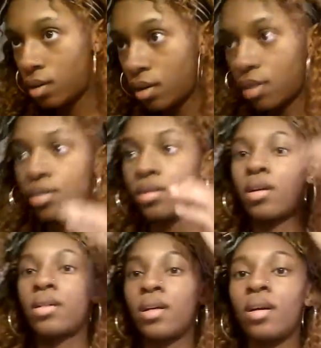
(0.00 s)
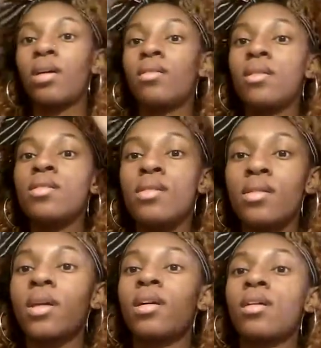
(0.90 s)
Just I think this is
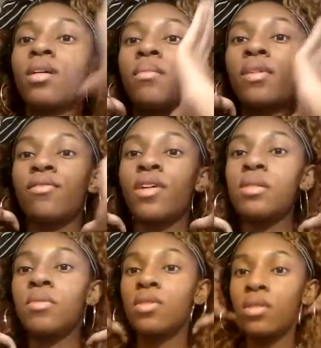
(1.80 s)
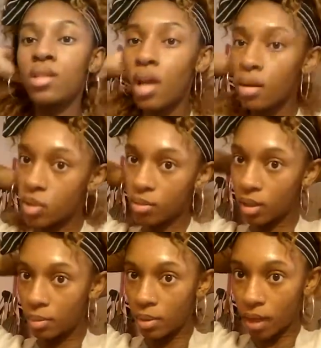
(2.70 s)
like in my face most of the time, so I'm
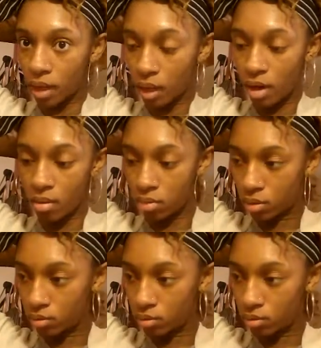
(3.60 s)
gonna put my hair up.